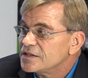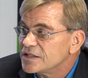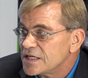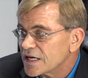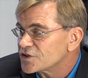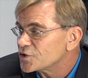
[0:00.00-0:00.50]

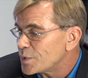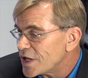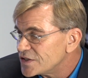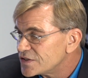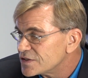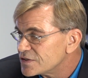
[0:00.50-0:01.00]
detect
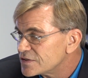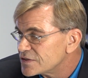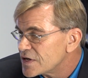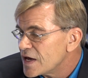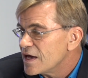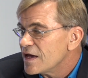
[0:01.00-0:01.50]

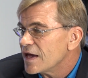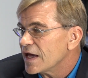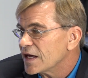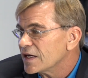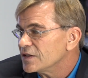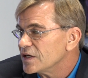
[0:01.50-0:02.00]
splices,
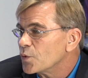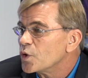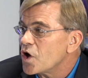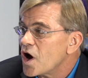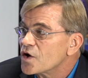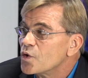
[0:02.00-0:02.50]
and it
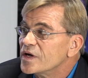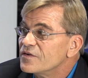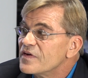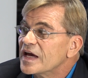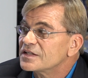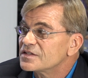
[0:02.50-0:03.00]
will auto
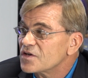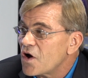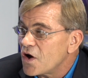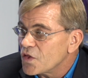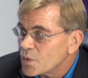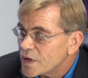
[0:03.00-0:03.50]
advance
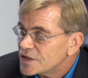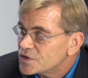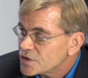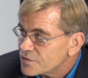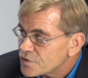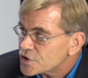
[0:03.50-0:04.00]
all the way
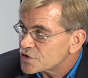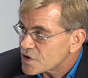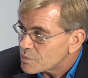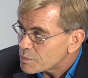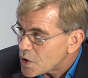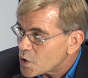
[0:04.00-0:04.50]
to the first
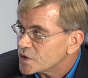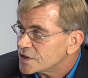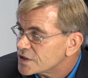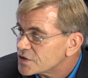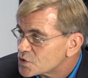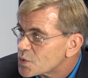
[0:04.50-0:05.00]

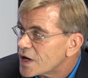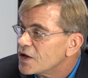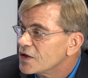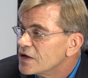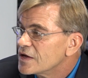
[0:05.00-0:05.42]
component as well.